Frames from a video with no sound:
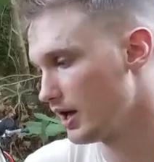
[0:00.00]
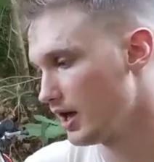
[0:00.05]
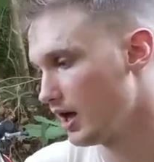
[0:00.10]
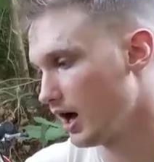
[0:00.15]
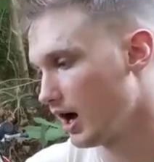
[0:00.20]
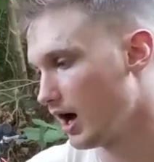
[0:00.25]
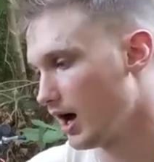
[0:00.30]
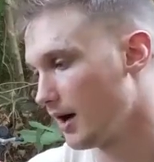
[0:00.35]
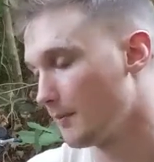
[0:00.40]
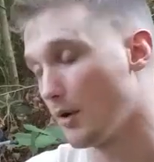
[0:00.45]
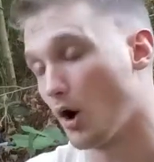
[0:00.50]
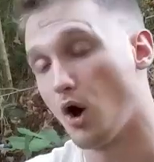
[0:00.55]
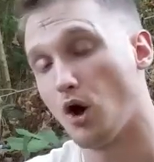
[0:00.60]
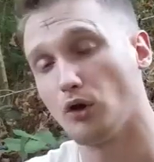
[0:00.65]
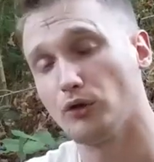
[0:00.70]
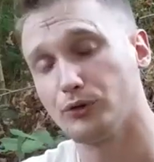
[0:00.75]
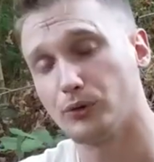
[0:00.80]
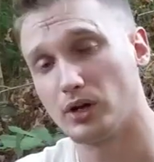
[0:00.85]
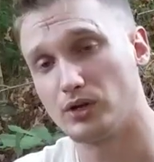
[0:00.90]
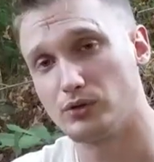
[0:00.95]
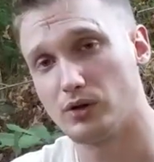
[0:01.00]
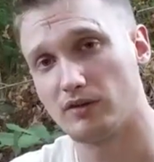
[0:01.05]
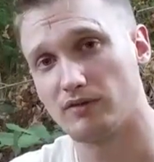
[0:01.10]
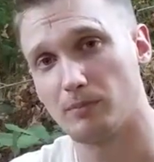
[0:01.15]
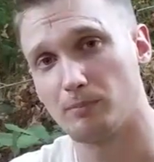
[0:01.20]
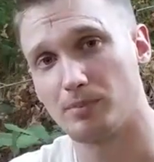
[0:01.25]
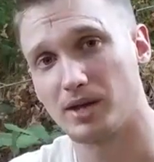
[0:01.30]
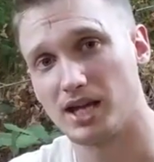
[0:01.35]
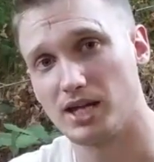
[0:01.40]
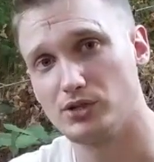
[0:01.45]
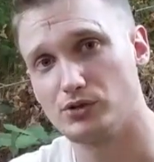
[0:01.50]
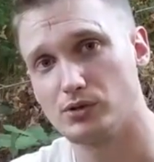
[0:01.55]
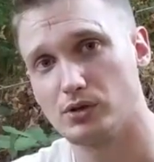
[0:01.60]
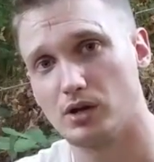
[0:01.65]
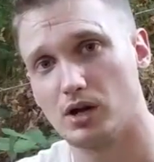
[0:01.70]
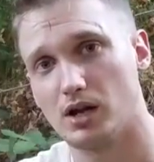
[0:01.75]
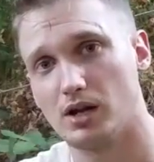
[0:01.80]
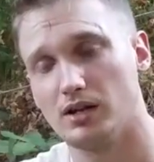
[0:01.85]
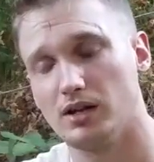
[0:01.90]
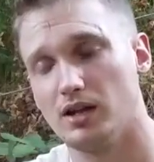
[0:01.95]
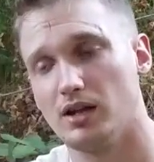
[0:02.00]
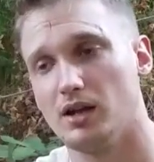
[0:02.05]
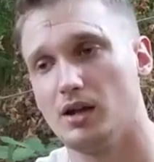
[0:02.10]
Um, also, I do have a Patreon.